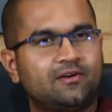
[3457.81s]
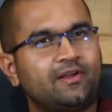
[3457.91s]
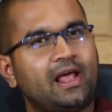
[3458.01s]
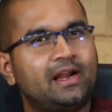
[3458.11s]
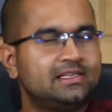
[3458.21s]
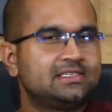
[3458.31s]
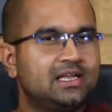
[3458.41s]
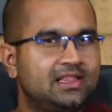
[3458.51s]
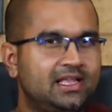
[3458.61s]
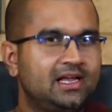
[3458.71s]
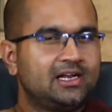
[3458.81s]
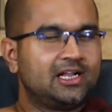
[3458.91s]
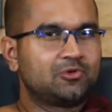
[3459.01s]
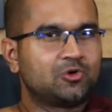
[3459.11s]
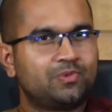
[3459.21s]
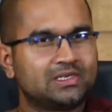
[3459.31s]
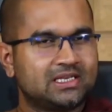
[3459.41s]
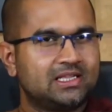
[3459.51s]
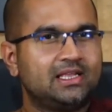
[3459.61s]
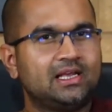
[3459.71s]
realities are there, Namarupas
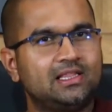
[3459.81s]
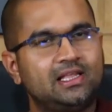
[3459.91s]
are there,